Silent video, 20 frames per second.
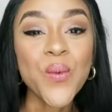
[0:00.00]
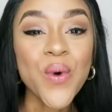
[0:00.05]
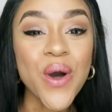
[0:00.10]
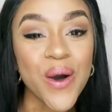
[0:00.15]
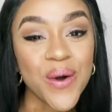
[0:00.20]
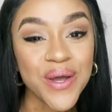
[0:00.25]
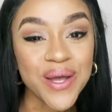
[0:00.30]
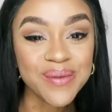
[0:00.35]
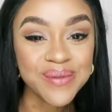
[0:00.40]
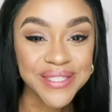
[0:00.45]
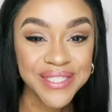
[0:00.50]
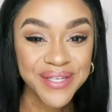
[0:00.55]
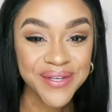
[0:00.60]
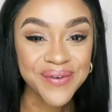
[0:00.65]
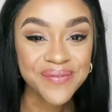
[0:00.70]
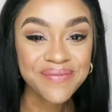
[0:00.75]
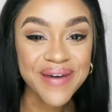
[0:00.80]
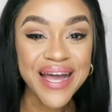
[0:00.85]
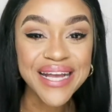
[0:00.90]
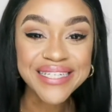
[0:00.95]
welcome
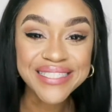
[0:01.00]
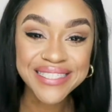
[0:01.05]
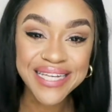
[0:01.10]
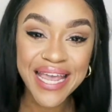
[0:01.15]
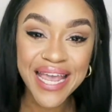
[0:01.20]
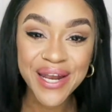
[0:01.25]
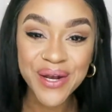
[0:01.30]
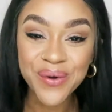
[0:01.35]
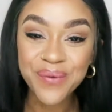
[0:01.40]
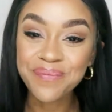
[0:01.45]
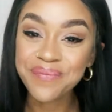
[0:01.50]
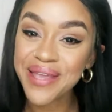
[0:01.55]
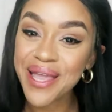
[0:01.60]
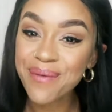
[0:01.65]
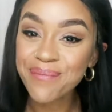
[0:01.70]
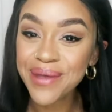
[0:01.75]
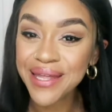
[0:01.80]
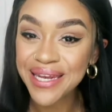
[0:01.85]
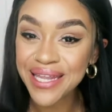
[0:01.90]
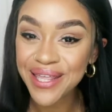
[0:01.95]
to my channel.
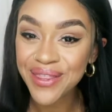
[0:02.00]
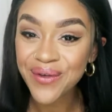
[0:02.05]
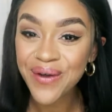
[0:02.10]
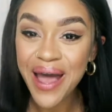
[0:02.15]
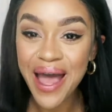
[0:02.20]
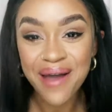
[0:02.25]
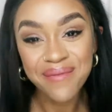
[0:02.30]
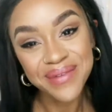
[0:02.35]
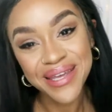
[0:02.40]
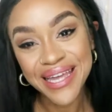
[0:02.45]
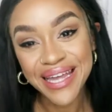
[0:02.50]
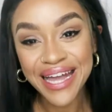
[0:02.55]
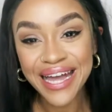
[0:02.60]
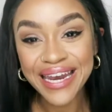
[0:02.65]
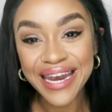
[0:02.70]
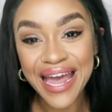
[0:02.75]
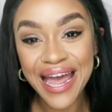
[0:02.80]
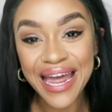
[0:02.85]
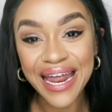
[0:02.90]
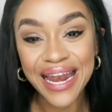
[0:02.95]
Bienvenido a mi
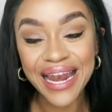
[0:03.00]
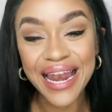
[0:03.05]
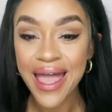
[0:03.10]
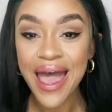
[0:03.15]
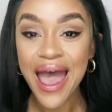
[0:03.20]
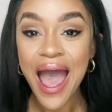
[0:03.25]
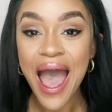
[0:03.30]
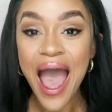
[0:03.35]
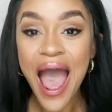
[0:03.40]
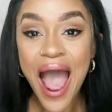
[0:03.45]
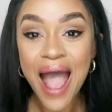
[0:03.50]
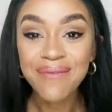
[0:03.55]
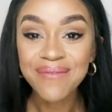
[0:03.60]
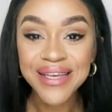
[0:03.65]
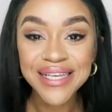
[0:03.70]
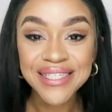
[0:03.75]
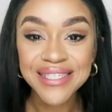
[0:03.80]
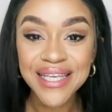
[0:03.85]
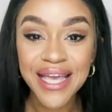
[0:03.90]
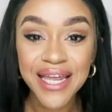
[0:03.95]
canal. I'm
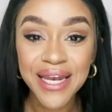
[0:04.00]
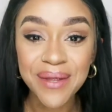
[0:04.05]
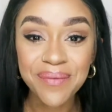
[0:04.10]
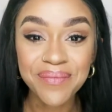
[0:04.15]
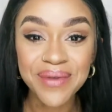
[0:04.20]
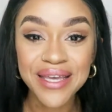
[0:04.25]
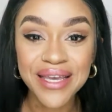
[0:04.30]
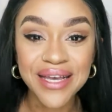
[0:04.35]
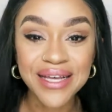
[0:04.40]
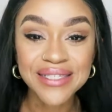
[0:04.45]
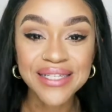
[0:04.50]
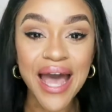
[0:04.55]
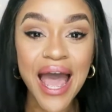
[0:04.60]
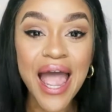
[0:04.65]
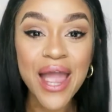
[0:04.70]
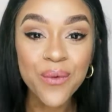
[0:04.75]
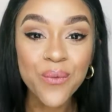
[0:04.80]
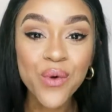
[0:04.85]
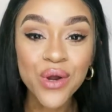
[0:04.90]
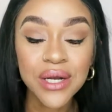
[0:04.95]
excited because
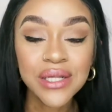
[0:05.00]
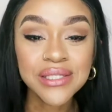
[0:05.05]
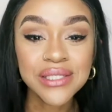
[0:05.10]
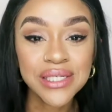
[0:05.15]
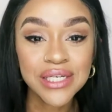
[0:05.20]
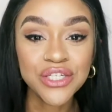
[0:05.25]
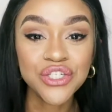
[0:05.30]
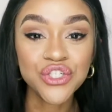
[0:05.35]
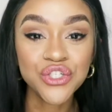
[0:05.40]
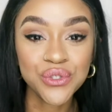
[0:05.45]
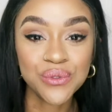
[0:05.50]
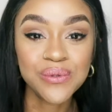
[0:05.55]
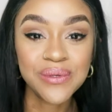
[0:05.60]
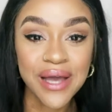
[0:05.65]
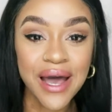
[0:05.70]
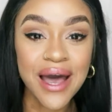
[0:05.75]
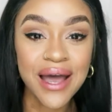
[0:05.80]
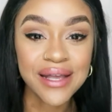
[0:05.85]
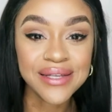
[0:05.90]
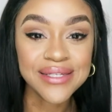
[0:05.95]
I want to teach you
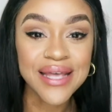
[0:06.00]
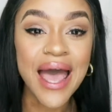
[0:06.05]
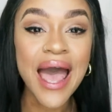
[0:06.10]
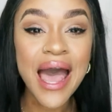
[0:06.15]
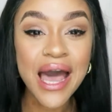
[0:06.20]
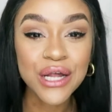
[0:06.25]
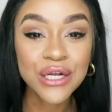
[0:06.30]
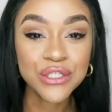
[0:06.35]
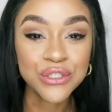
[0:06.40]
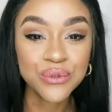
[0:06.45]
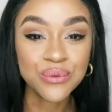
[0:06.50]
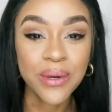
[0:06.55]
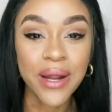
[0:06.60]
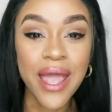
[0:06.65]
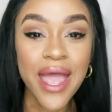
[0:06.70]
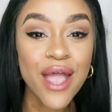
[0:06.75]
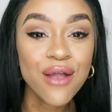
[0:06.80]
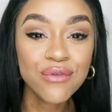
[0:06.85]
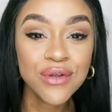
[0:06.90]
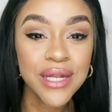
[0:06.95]
guys how to
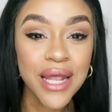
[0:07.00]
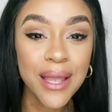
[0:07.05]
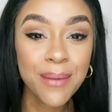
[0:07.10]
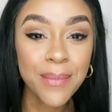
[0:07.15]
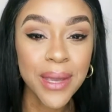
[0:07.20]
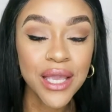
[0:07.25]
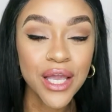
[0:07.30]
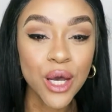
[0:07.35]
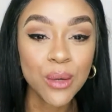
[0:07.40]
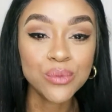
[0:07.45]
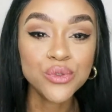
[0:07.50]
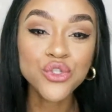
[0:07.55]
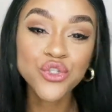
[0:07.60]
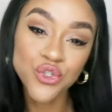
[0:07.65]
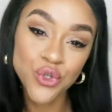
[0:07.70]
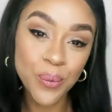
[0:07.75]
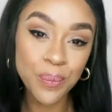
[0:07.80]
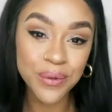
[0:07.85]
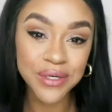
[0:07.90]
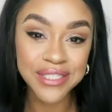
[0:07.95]
do everyday makeup
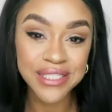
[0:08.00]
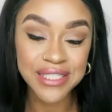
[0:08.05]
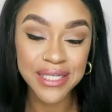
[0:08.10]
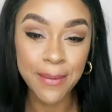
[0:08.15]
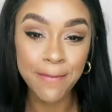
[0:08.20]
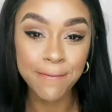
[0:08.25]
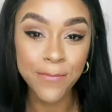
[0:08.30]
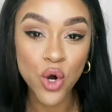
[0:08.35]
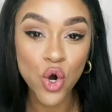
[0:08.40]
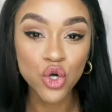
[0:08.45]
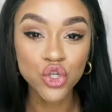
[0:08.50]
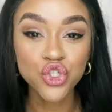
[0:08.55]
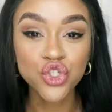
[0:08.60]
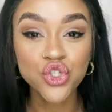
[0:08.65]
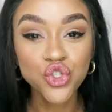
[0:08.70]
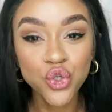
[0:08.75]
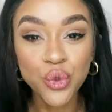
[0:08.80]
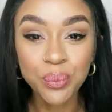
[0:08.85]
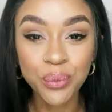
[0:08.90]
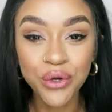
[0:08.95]
super simple,
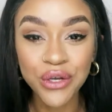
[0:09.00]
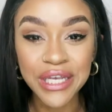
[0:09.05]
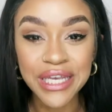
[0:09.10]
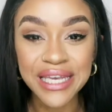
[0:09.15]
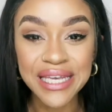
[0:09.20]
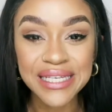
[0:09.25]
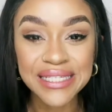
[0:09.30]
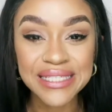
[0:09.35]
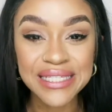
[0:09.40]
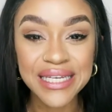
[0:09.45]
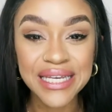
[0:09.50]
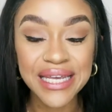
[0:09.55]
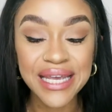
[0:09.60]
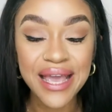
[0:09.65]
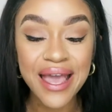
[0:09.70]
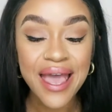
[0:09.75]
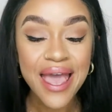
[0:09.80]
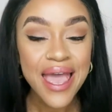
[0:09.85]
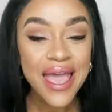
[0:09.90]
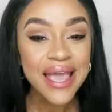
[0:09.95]
super
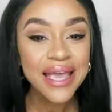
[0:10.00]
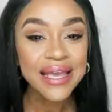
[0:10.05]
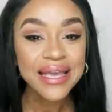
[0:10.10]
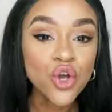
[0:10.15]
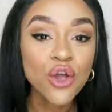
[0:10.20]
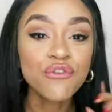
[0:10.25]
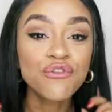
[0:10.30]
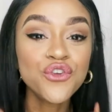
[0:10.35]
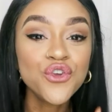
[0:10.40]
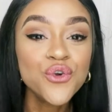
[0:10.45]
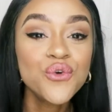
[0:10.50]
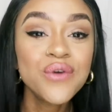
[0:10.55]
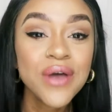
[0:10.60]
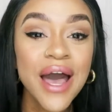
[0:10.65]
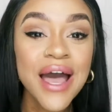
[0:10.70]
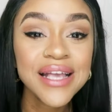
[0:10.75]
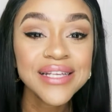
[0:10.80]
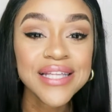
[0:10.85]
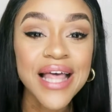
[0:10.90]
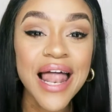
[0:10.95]
easy. So if you
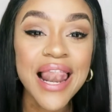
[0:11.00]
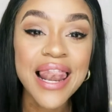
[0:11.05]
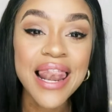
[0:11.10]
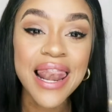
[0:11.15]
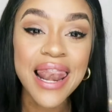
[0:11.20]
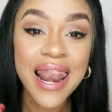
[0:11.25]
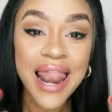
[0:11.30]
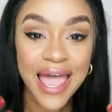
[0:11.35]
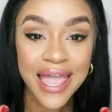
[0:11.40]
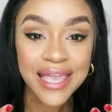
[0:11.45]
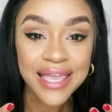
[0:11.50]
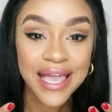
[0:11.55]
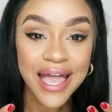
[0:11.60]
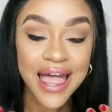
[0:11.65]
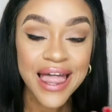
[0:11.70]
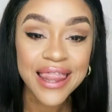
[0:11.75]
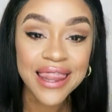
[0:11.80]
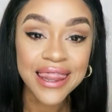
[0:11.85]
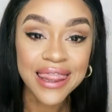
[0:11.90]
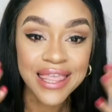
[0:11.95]
guys like
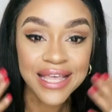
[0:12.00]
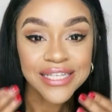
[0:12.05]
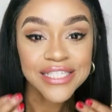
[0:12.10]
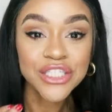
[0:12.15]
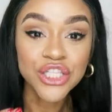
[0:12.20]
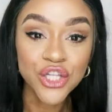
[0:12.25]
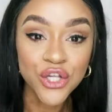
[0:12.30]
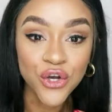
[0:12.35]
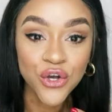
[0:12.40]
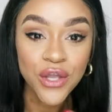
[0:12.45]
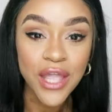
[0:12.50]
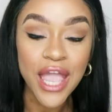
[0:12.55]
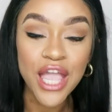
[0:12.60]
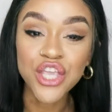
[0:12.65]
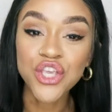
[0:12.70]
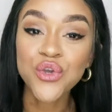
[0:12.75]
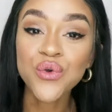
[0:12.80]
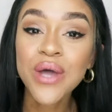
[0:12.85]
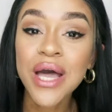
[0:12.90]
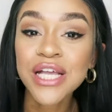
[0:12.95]
this look
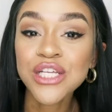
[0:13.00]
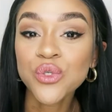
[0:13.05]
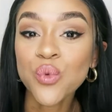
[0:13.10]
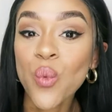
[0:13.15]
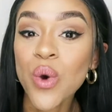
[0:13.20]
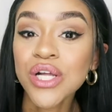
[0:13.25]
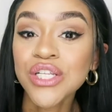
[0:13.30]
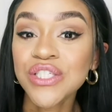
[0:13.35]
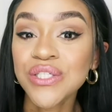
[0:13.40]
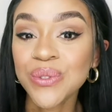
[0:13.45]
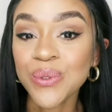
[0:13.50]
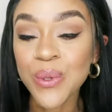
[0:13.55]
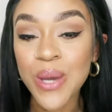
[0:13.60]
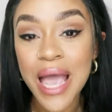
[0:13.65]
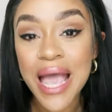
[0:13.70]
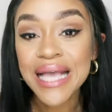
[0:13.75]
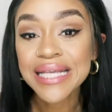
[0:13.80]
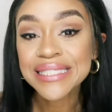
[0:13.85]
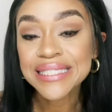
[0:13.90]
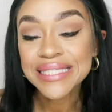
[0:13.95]
and you guys want to
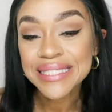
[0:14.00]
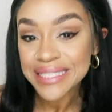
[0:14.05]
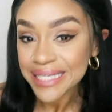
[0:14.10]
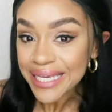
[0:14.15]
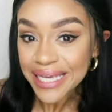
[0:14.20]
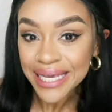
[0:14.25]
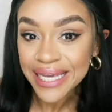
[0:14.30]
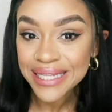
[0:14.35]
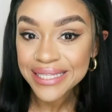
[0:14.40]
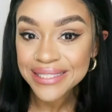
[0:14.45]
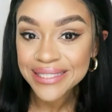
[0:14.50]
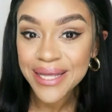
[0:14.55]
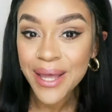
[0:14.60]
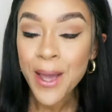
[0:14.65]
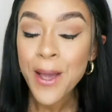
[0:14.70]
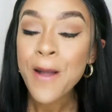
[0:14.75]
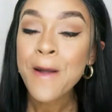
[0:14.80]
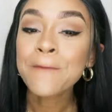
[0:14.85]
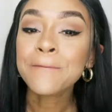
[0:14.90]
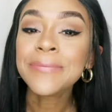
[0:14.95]
see it,
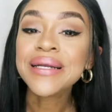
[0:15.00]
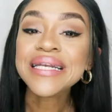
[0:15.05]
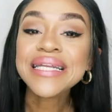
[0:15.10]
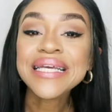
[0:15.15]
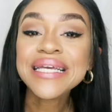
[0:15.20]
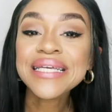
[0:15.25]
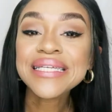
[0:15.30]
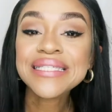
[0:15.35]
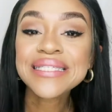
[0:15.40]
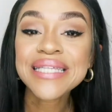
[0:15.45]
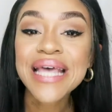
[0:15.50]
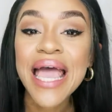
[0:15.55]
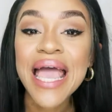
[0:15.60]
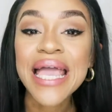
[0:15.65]
please